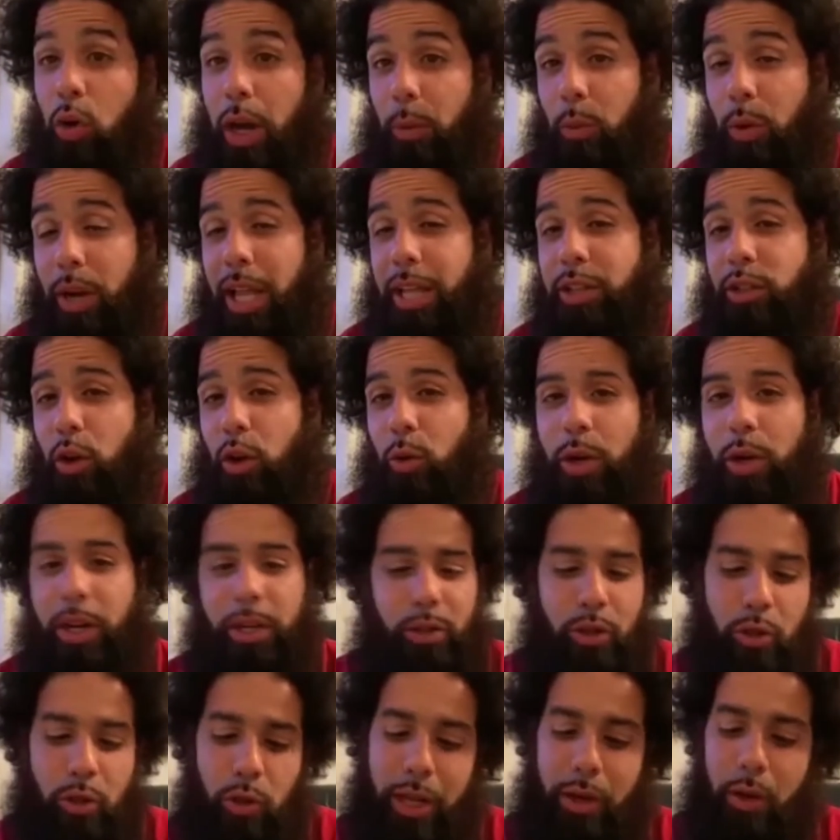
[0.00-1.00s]
what I don't want to
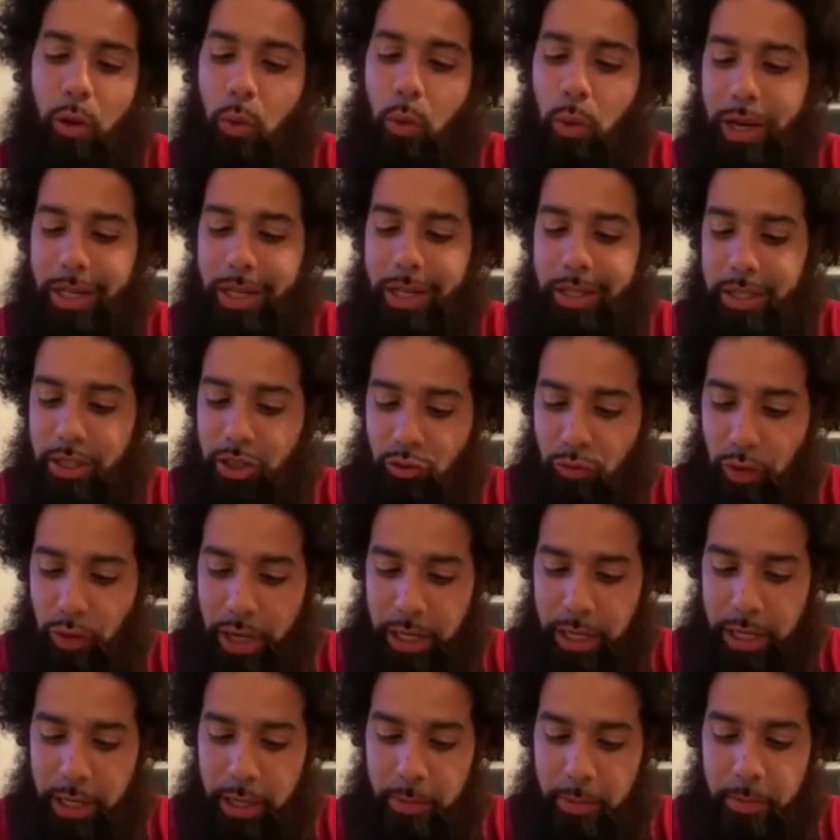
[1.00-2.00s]
do, I don't want to
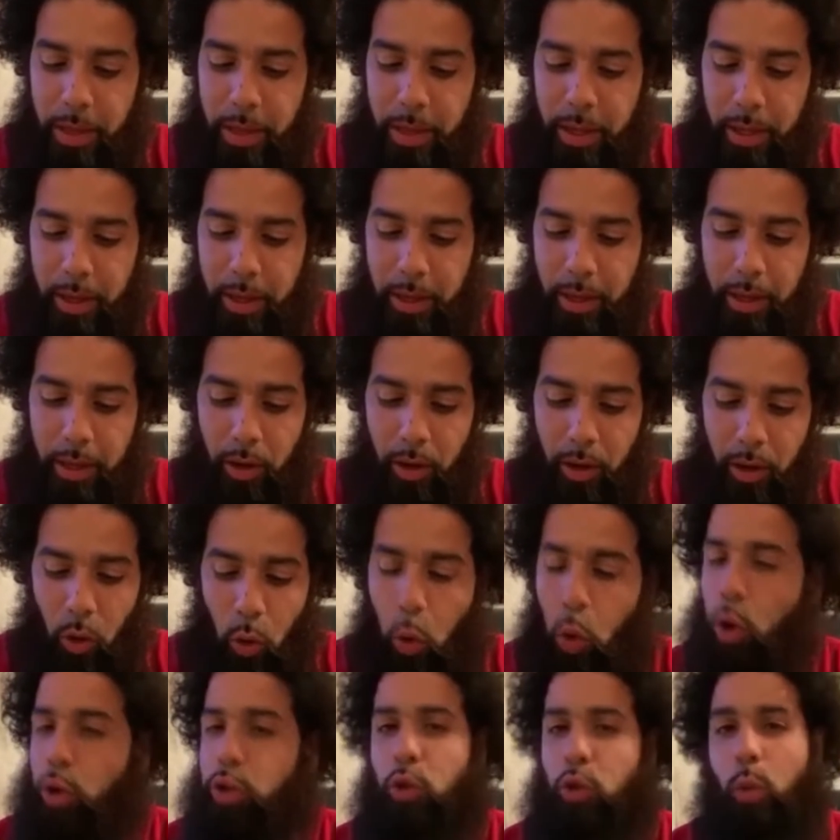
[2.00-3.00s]
discredit him
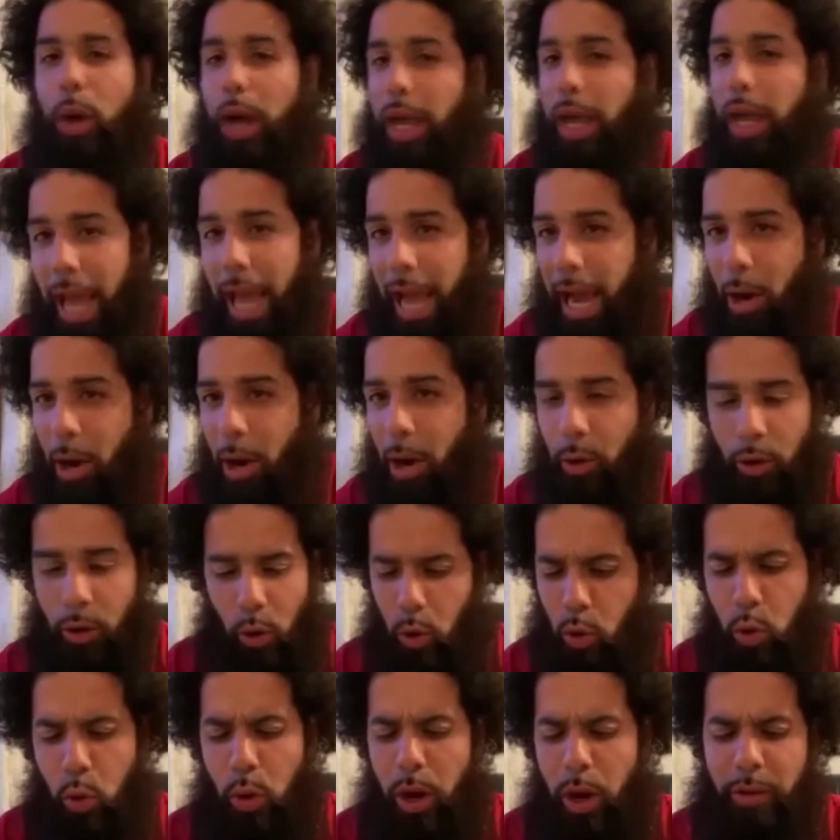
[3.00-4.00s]
or Dwight Howard
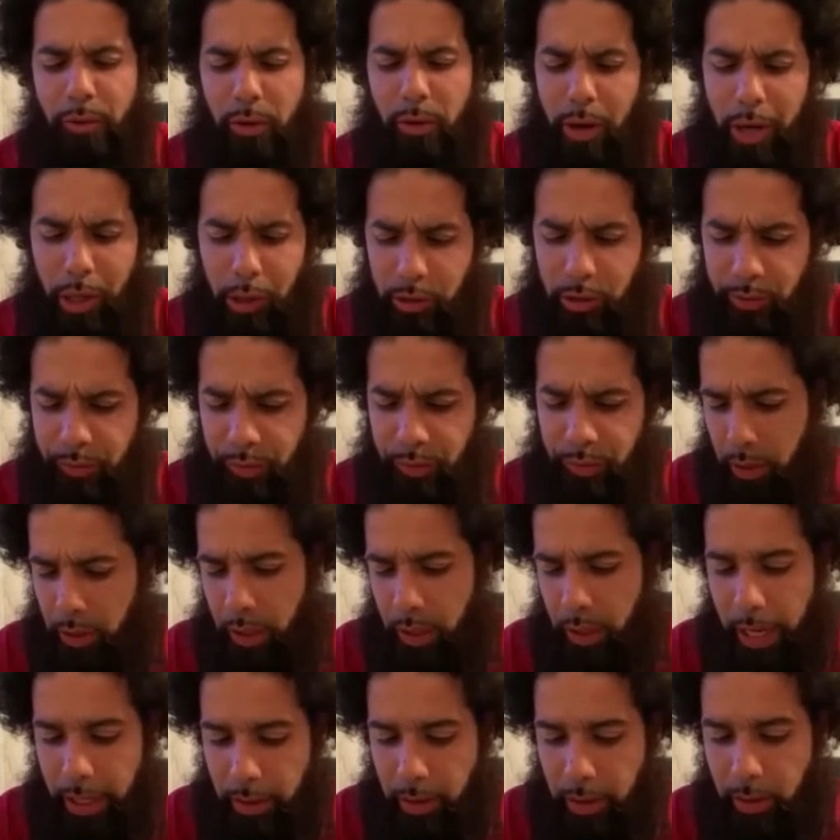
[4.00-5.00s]
or whoever else felt
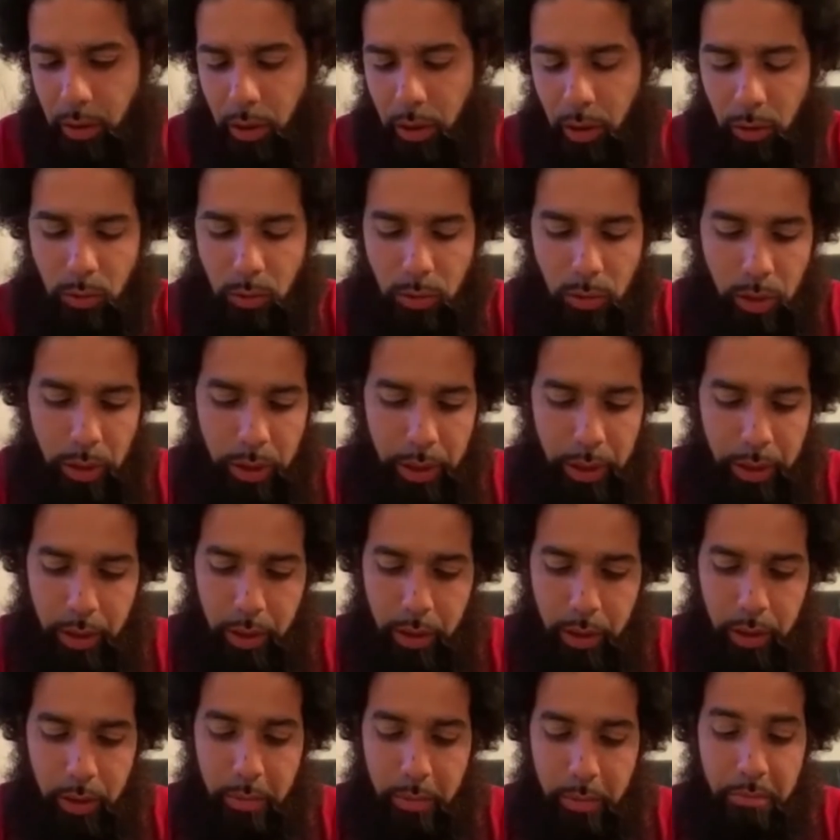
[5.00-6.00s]
like, you know,
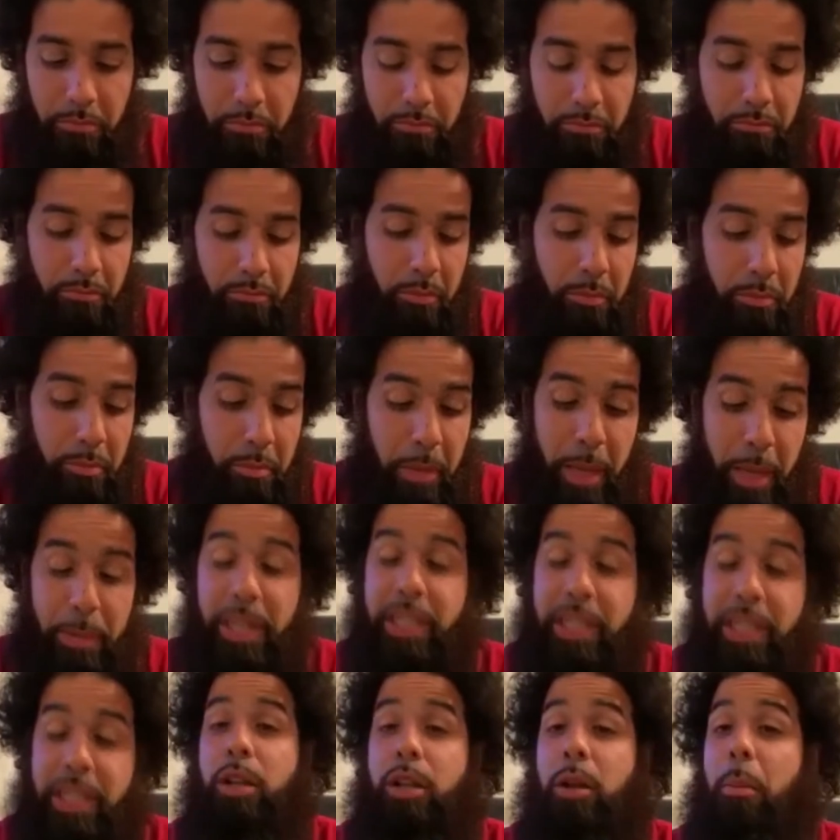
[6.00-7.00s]
maybe it's
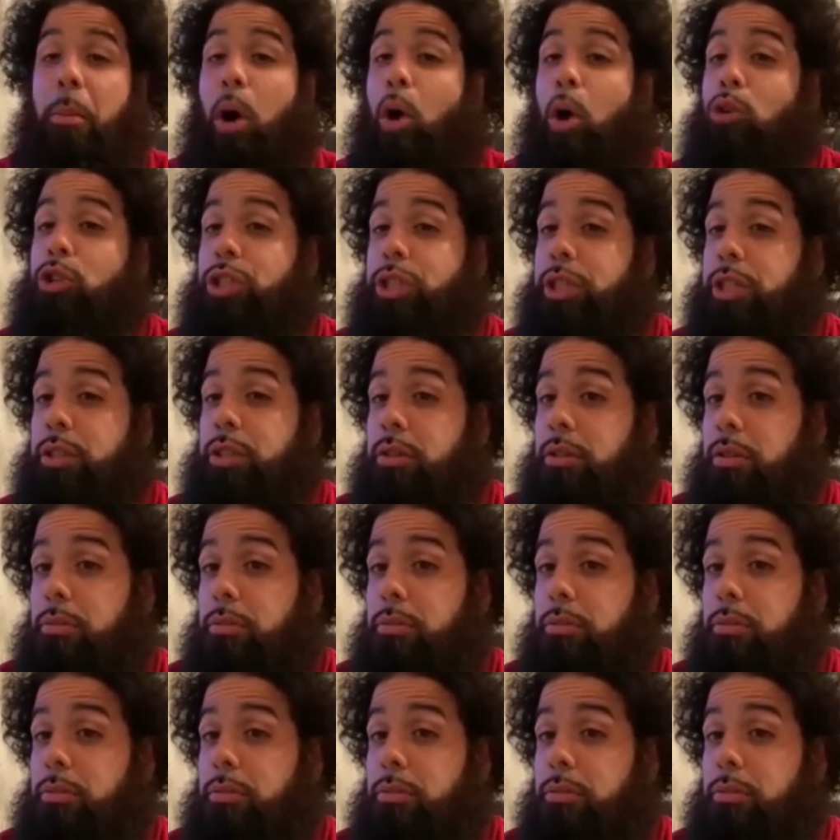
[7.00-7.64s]
the emotion.